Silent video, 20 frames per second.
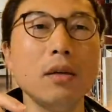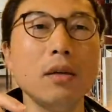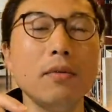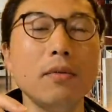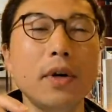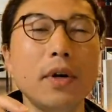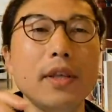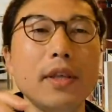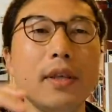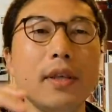
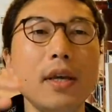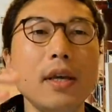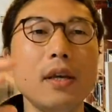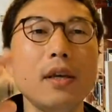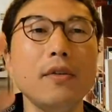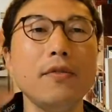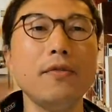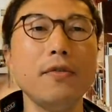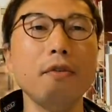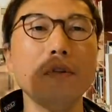Well, I think
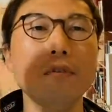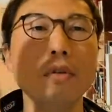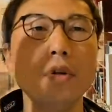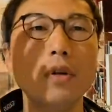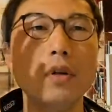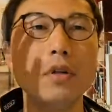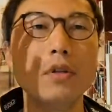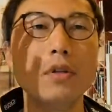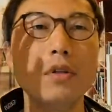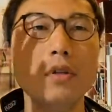if you
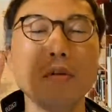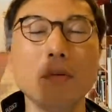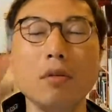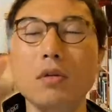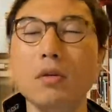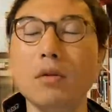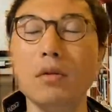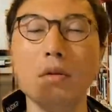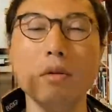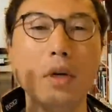talk
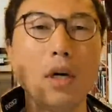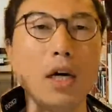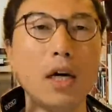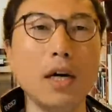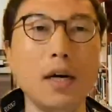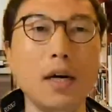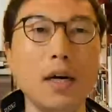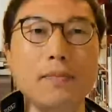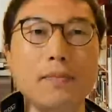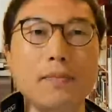to
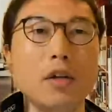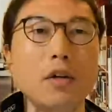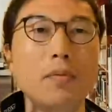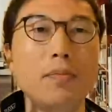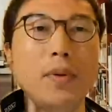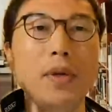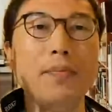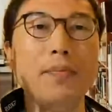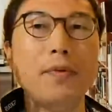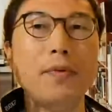
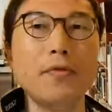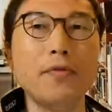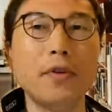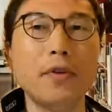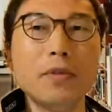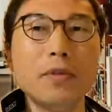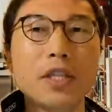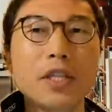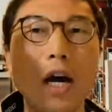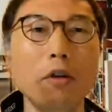people from
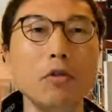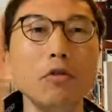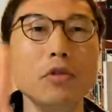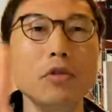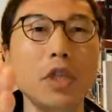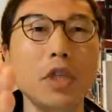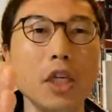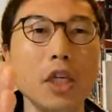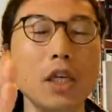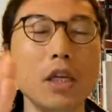
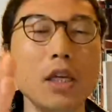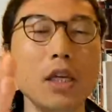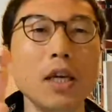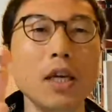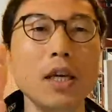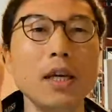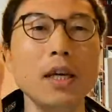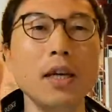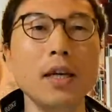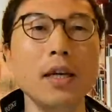Saudi
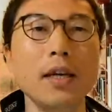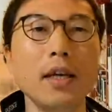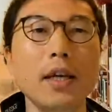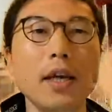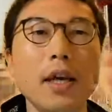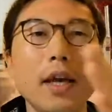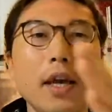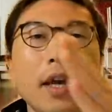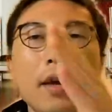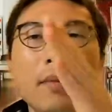
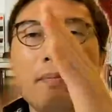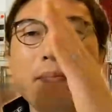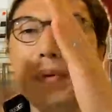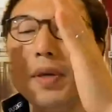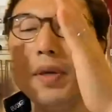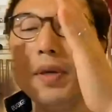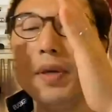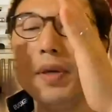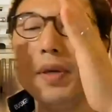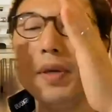and
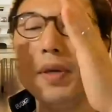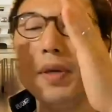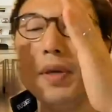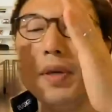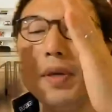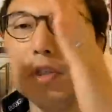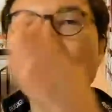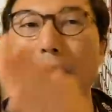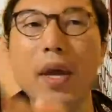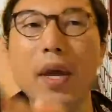people from
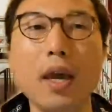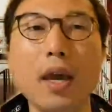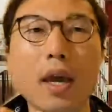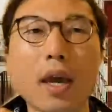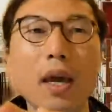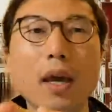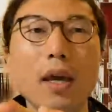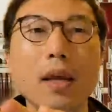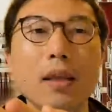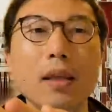
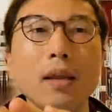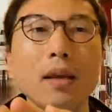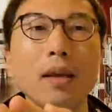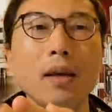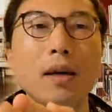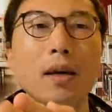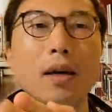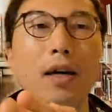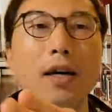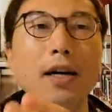Japan,
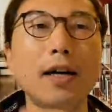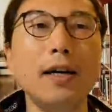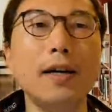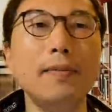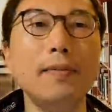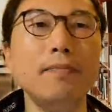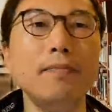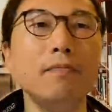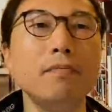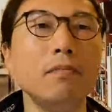
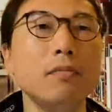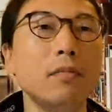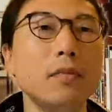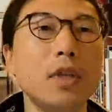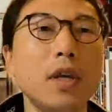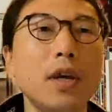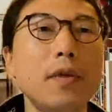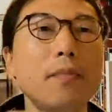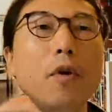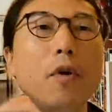the
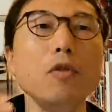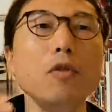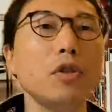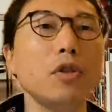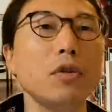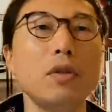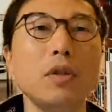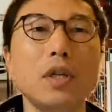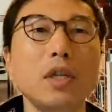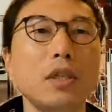
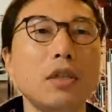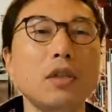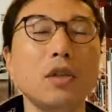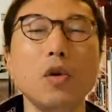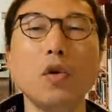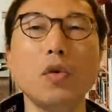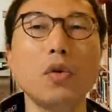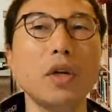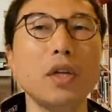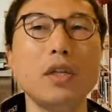emotion is
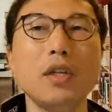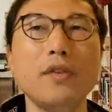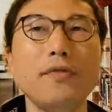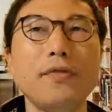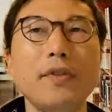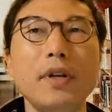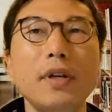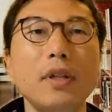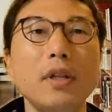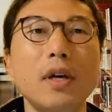totally
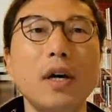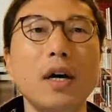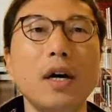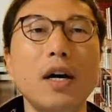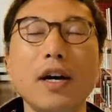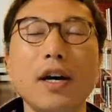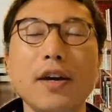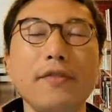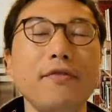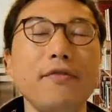different.
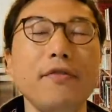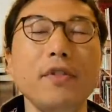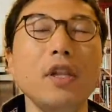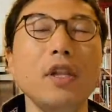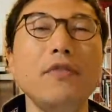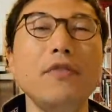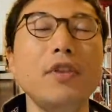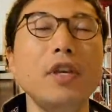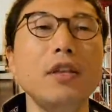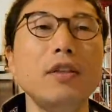I've
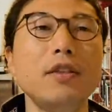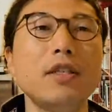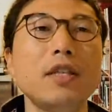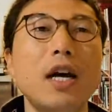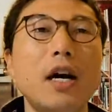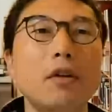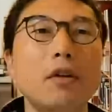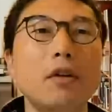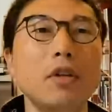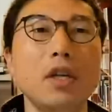lived in
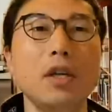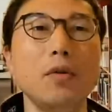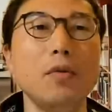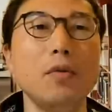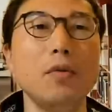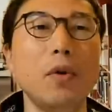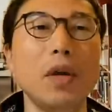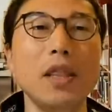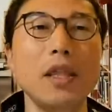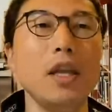Saudi
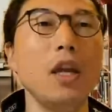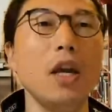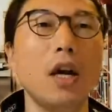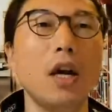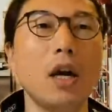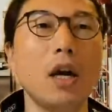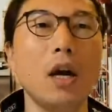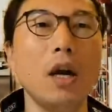1 year.